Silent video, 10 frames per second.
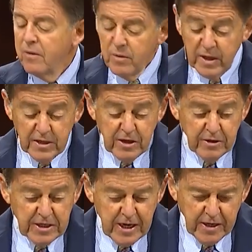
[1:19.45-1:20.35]
Well, that's our
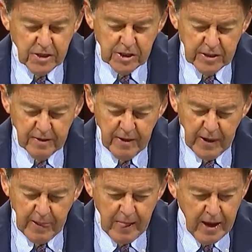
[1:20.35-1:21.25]
text.
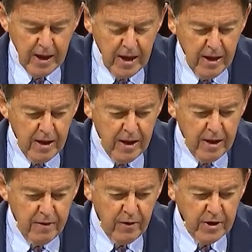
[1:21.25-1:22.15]

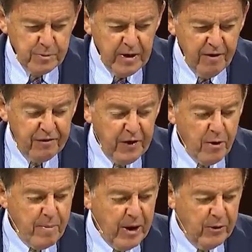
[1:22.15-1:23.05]
There has been a
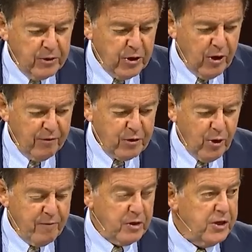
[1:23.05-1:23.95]
fair amount of
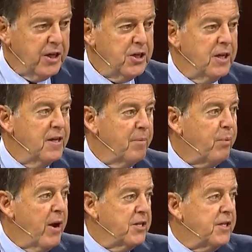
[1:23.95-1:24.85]
conversation in the
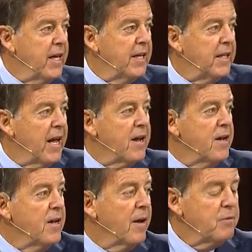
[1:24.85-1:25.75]
press
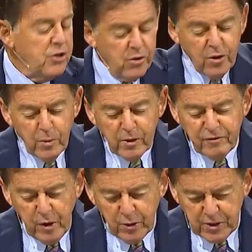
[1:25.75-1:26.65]
lately, I'm sure you will
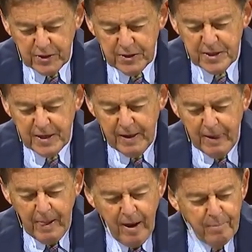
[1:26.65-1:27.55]
have noted,
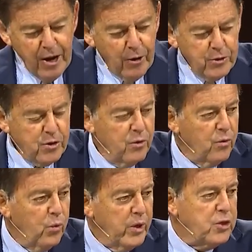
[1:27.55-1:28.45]
about
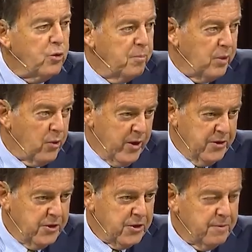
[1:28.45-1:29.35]

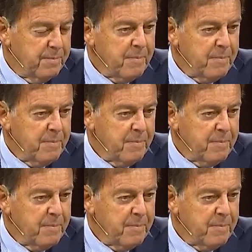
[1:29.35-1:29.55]
whistleblowers